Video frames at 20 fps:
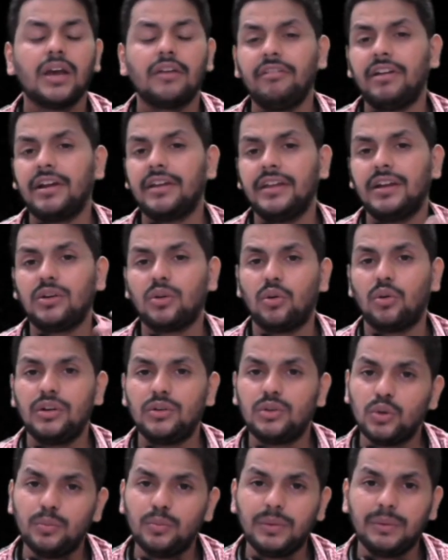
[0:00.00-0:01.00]
where they
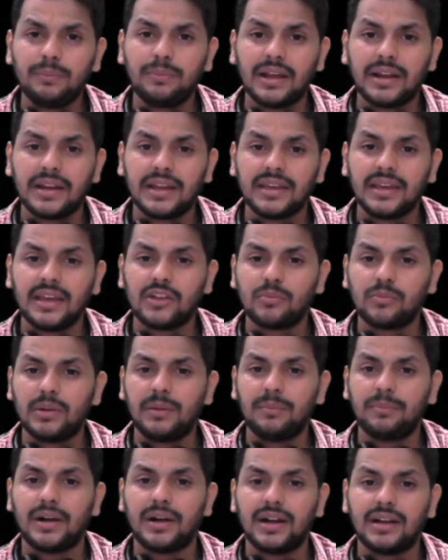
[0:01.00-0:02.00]
told 2 people are
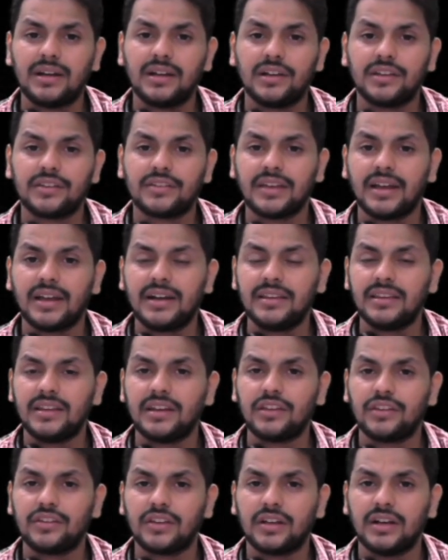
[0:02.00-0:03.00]
engagement partners and there
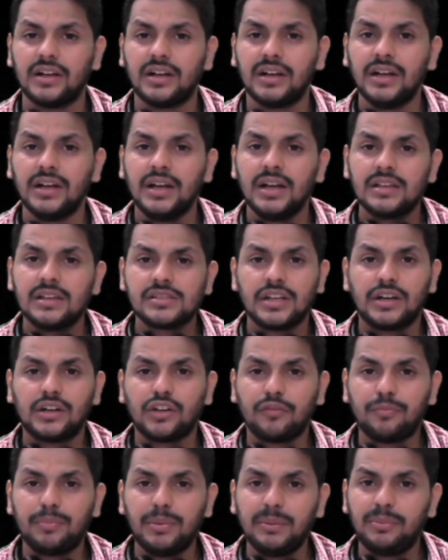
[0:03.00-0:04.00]
is a set
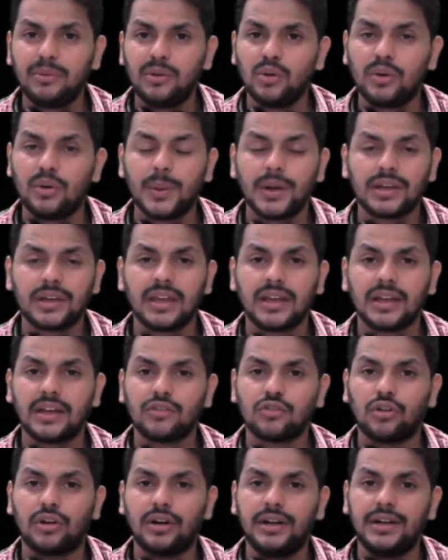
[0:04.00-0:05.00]
of people who are working
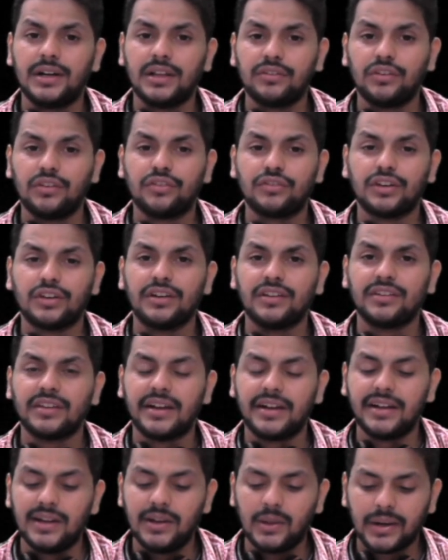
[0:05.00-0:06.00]
as audit assistants.
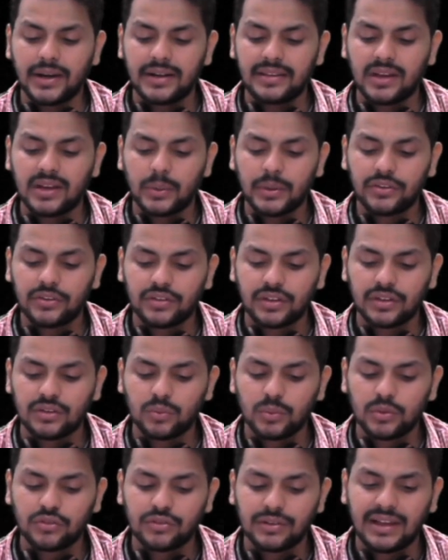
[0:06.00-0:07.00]
And look at the questions
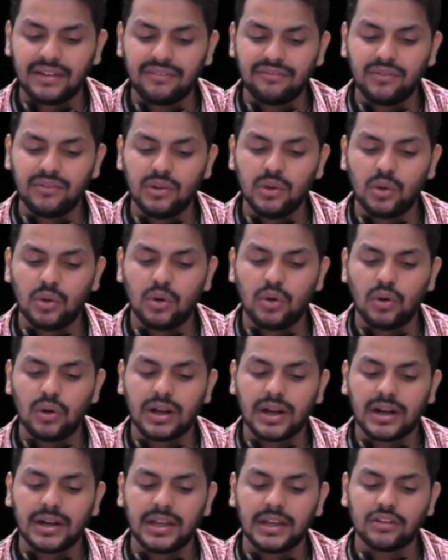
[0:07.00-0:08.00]
which will have no
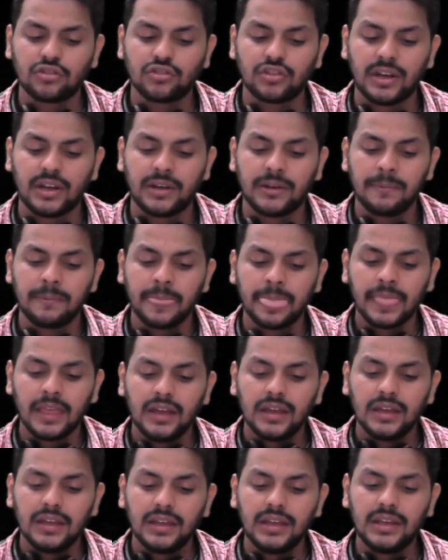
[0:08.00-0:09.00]
connection
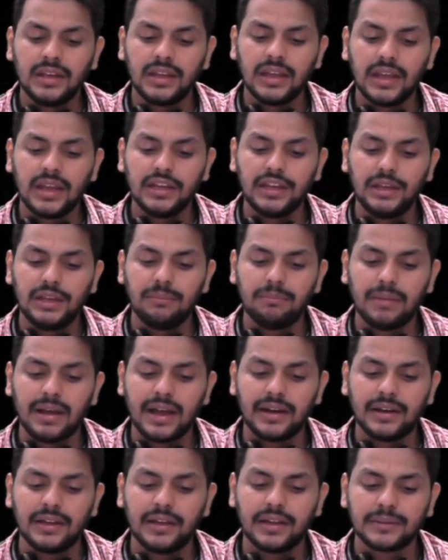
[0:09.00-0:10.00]
in any
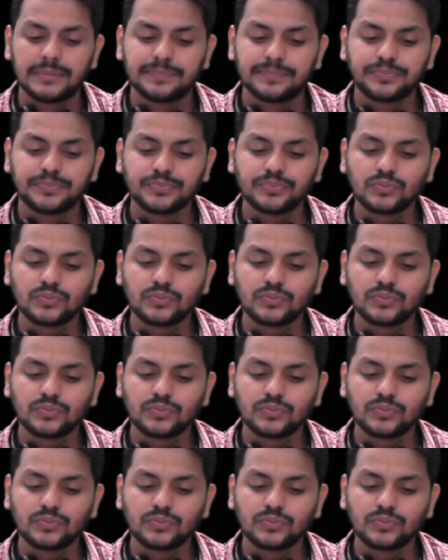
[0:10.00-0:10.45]
manner.